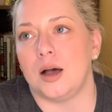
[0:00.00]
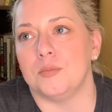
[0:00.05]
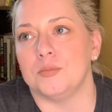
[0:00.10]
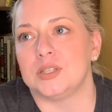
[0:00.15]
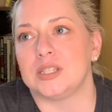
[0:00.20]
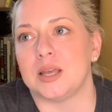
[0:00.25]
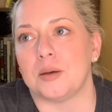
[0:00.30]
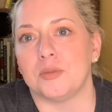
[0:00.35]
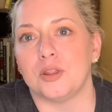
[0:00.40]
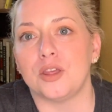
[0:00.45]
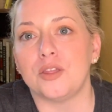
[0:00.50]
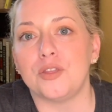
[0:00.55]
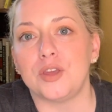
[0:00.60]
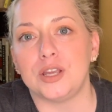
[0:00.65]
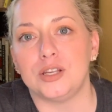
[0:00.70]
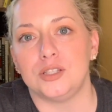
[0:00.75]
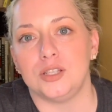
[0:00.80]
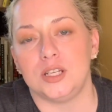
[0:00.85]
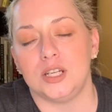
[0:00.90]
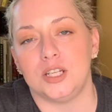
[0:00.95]
some of the
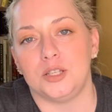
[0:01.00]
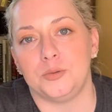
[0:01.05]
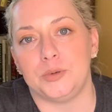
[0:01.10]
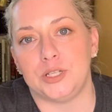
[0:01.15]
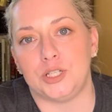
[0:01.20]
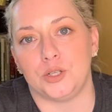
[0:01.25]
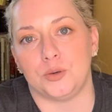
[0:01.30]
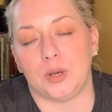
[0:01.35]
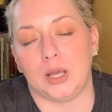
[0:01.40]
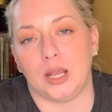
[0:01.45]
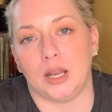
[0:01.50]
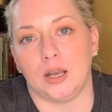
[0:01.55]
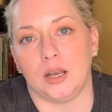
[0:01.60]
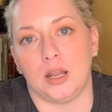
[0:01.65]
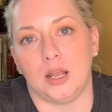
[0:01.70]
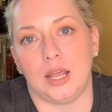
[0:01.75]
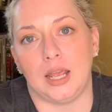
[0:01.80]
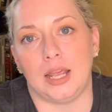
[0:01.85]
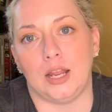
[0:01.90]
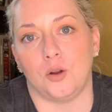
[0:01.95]
things you need to be doing
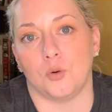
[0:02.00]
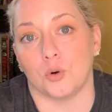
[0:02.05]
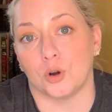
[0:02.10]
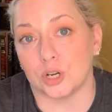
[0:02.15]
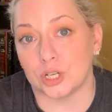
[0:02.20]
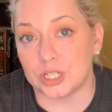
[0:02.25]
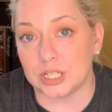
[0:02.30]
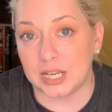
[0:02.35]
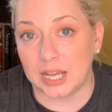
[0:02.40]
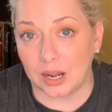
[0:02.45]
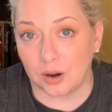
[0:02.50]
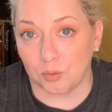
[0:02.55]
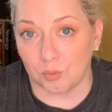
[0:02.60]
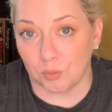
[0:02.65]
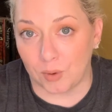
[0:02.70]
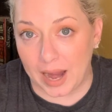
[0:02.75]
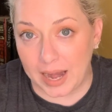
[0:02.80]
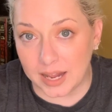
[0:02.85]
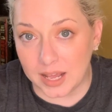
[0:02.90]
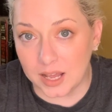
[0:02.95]
in order to get
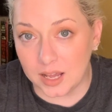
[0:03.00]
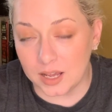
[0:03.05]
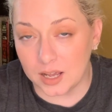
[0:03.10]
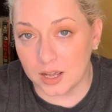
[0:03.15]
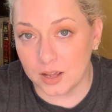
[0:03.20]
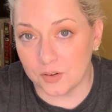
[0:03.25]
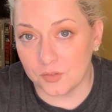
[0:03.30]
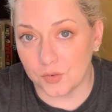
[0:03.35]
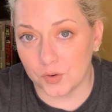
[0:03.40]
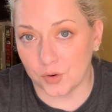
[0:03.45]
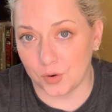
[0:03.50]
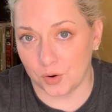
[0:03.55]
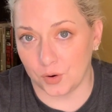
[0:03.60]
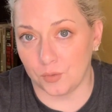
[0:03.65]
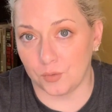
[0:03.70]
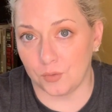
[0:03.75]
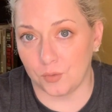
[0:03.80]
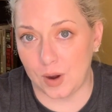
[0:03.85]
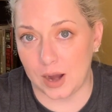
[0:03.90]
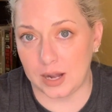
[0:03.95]
ready
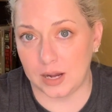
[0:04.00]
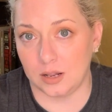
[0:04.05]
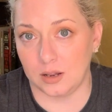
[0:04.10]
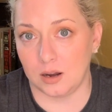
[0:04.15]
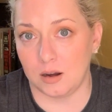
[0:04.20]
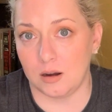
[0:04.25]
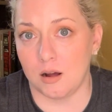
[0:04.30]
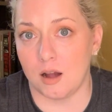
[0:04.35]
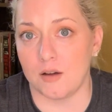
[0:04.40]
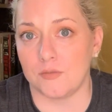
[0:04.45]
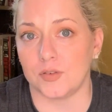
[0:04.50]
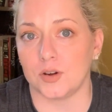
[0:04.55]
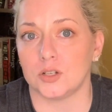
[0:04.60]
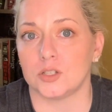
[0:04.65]
for writing an offer.